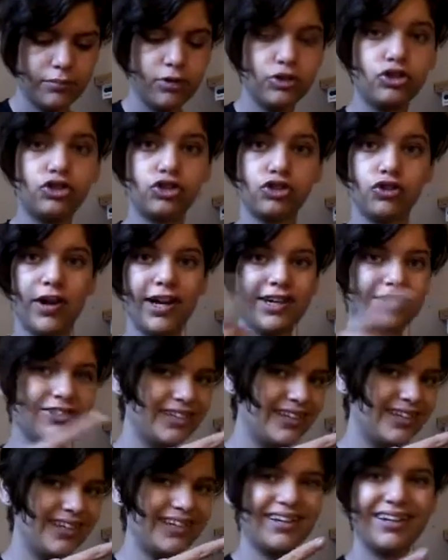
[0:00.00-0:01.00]

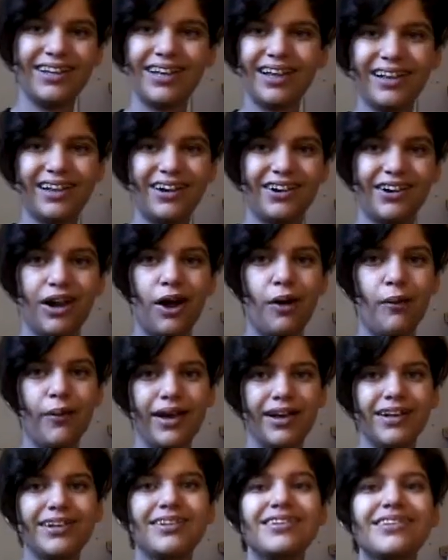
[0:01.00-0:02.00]
direction that they're going
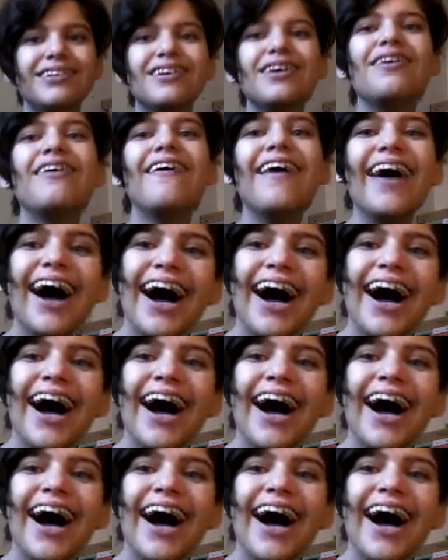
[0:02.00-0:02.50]
into.